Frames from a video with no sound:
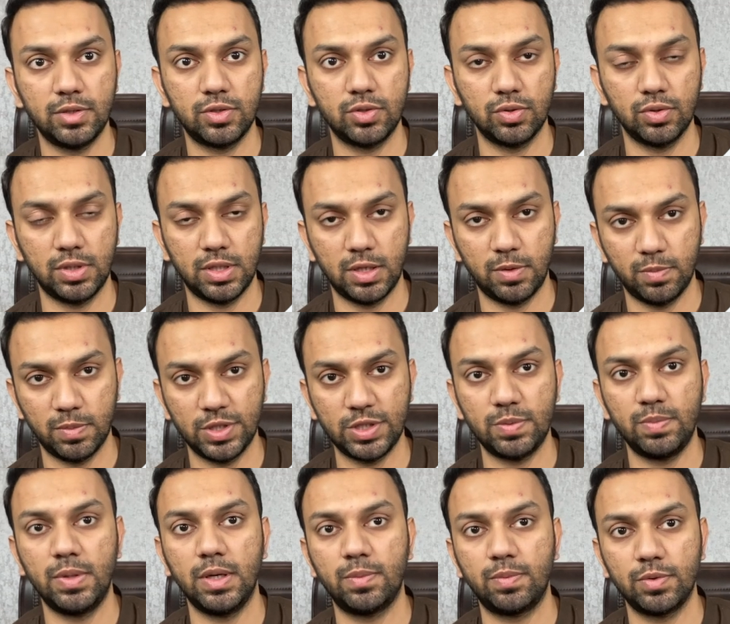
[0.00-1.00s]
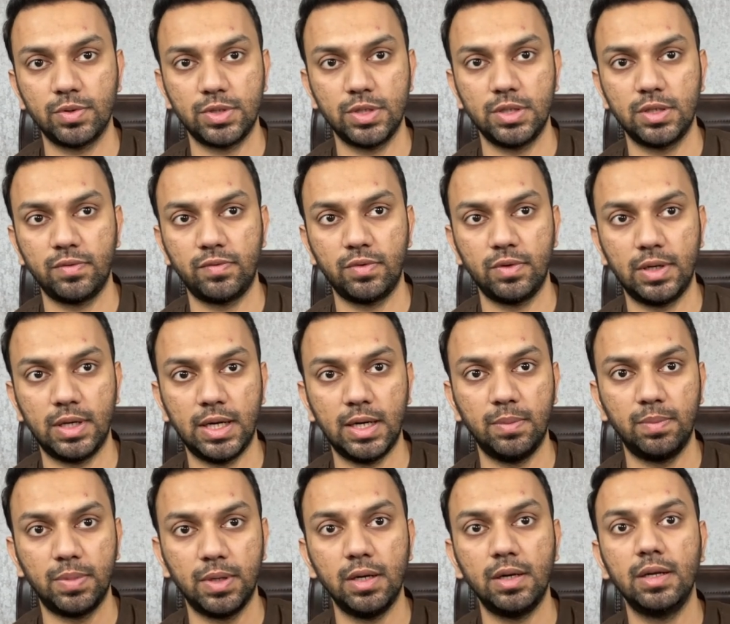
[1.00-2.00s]
So there must be a procedure for
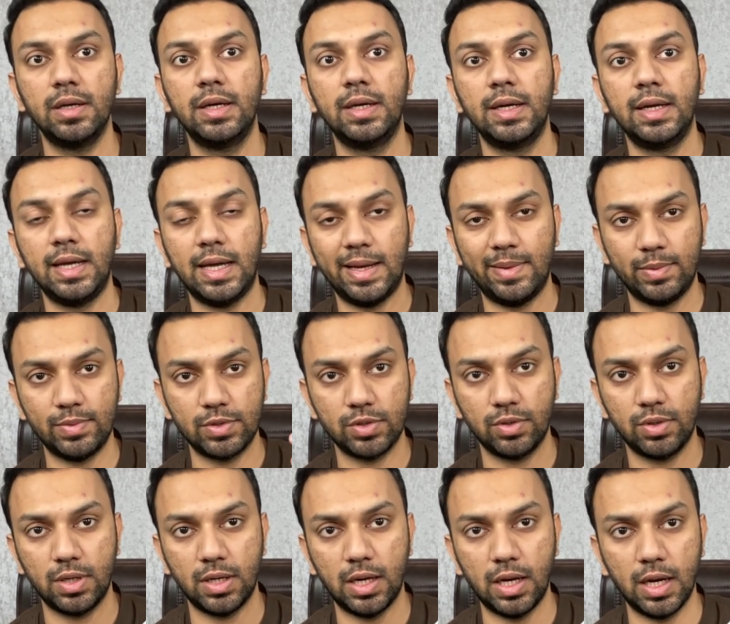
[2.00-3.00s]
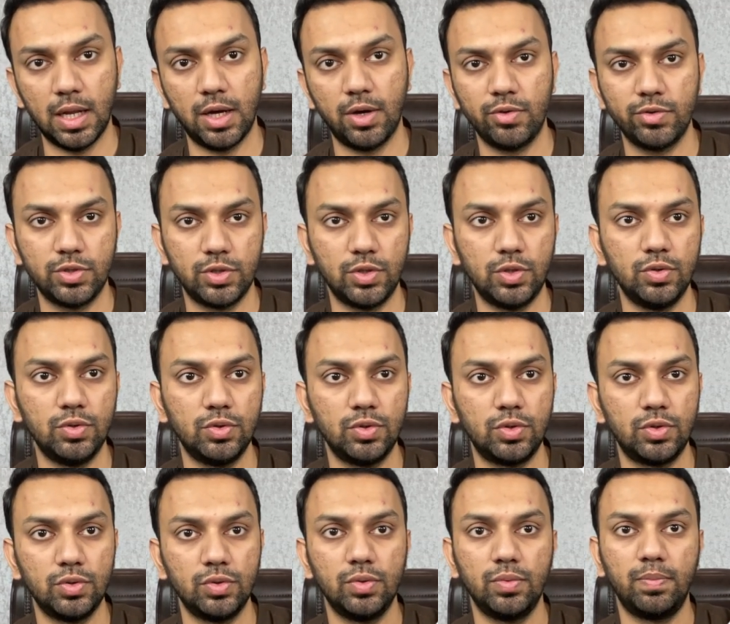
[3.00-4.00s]
that, but Amazon allows you
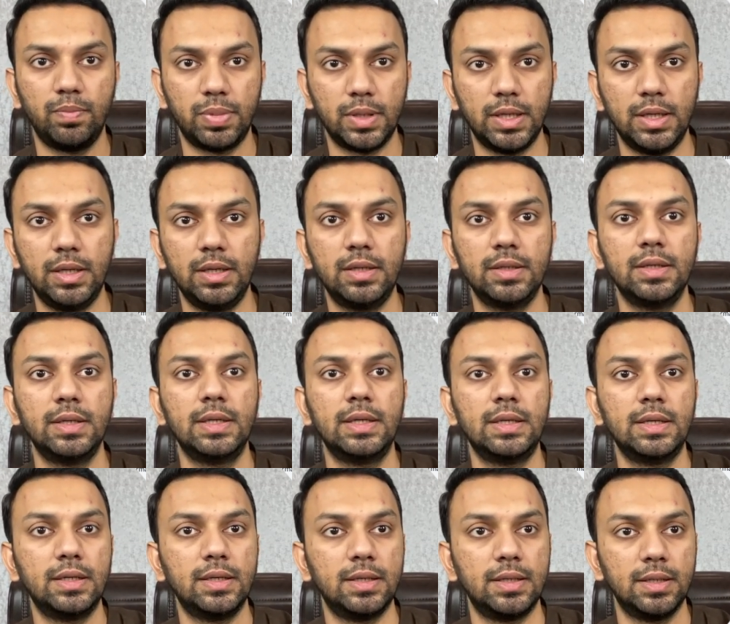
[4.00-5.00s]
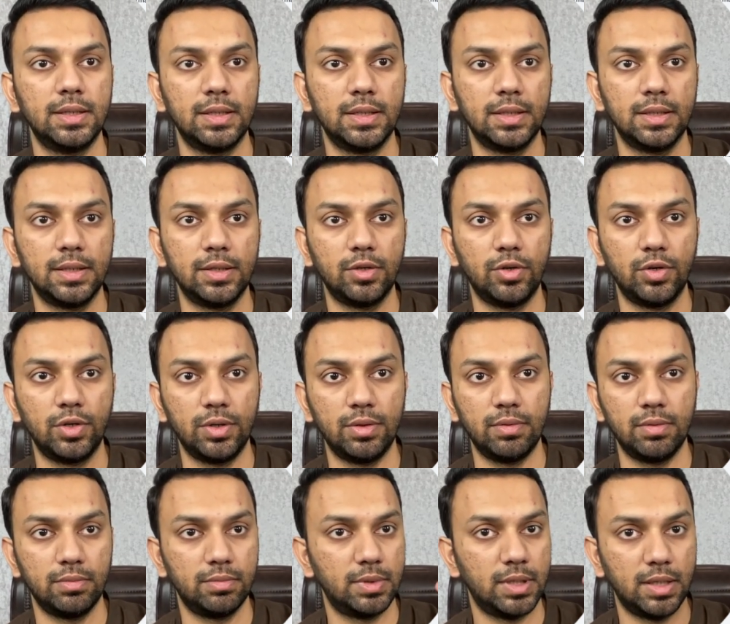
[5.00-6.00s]
to print on
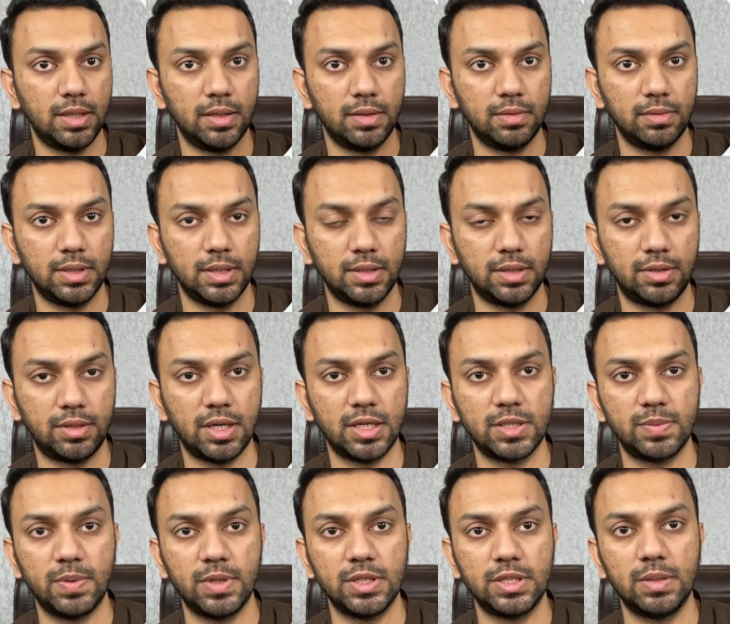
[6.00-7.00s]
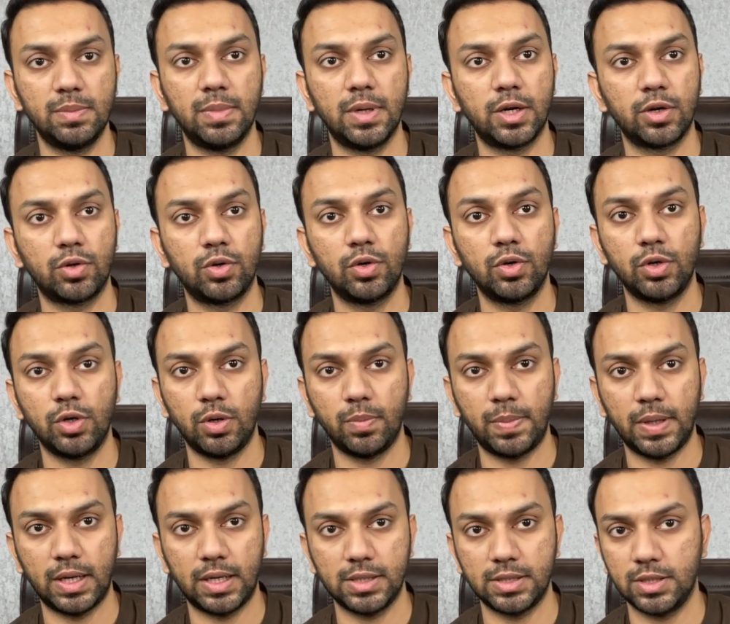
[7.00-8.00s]
the transparency barcode on your
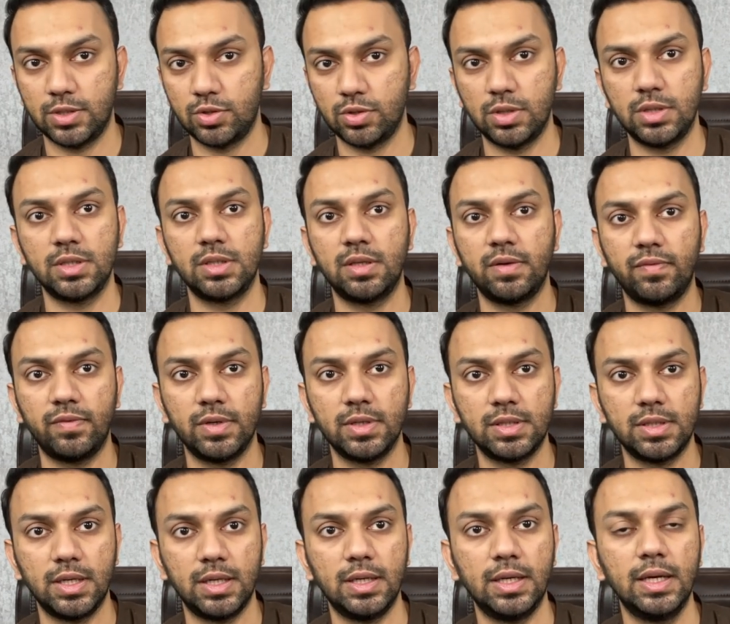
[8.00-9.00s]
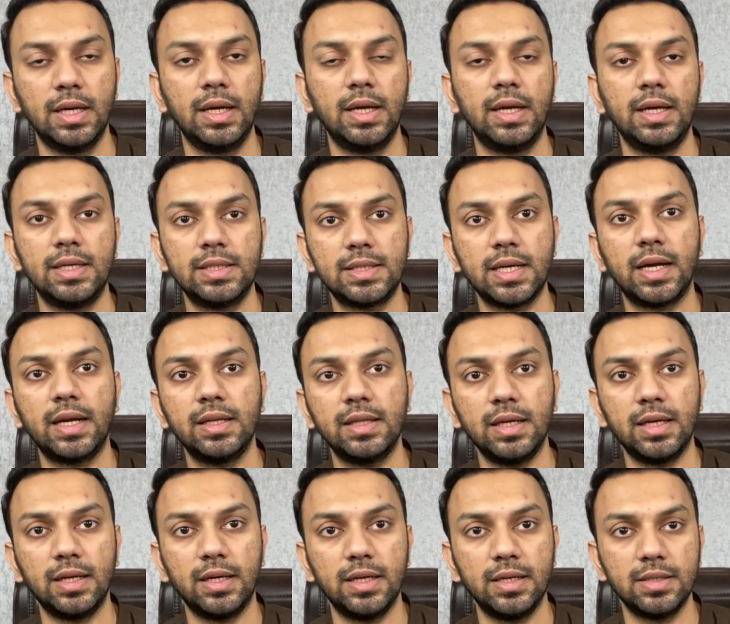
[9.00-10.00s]
packaging. So this is the first thing. Second
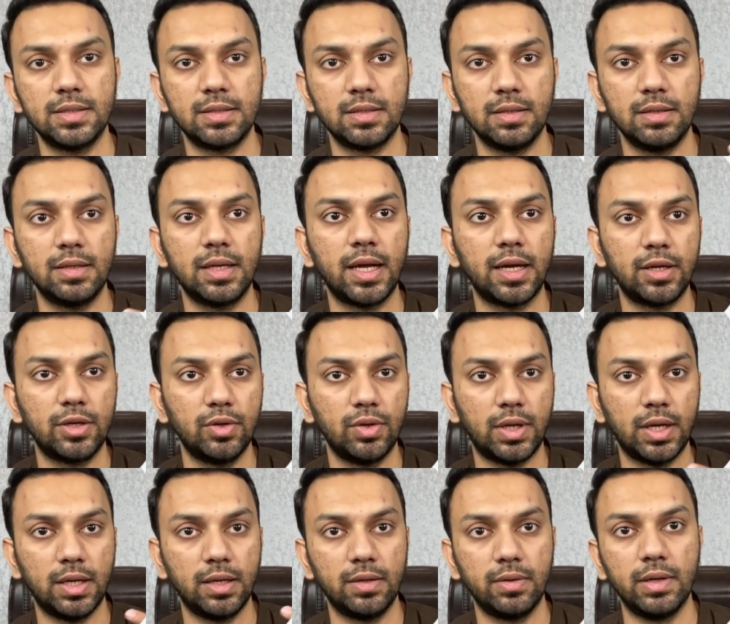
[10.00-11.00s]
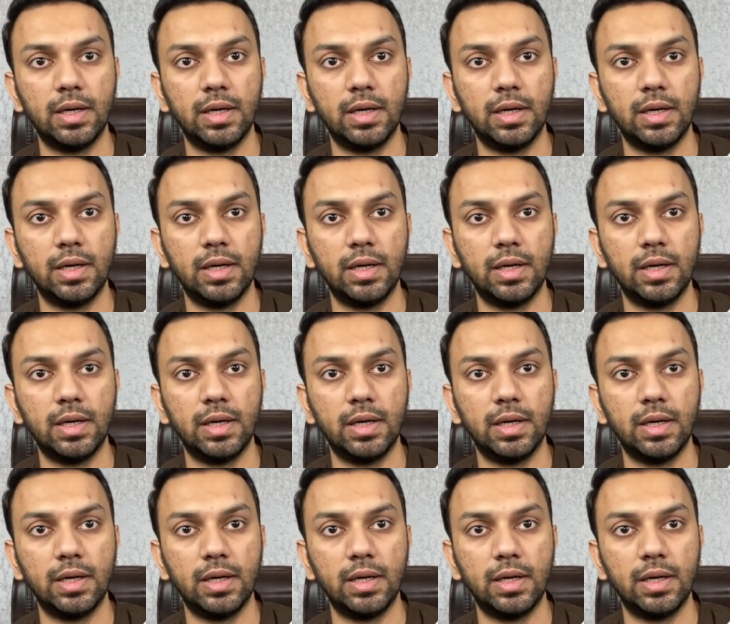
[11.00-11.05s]
thing is like you can